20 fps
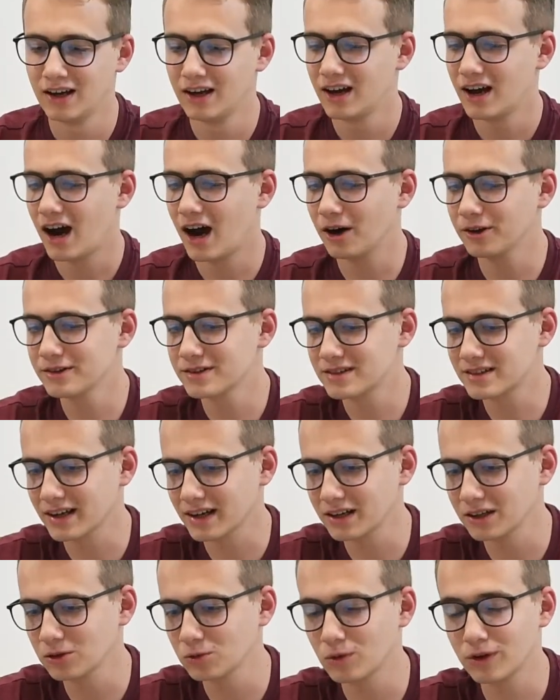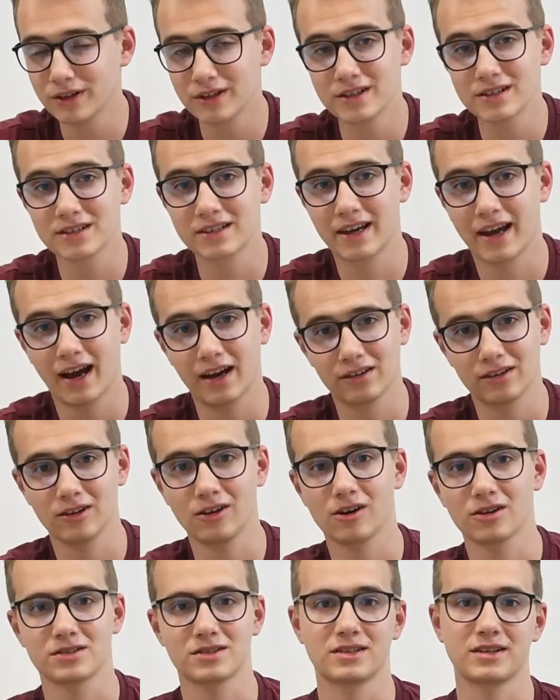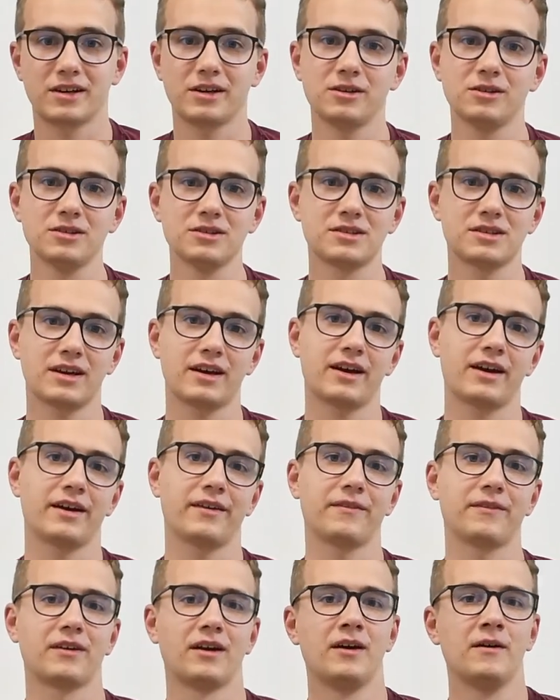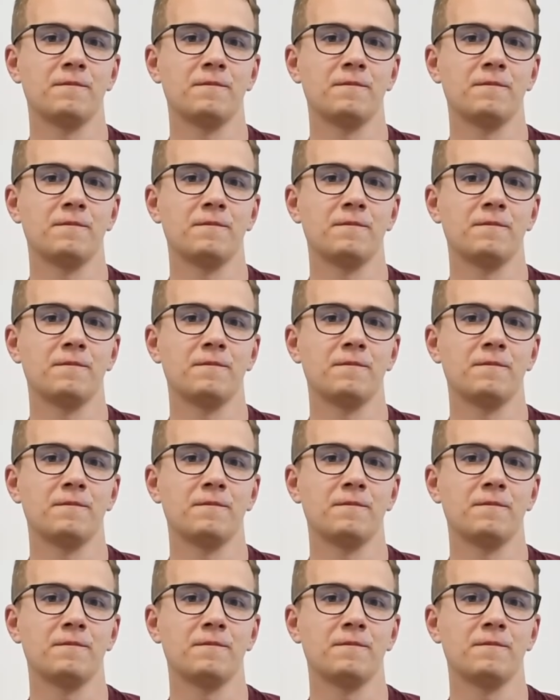The second one is catalog sales, and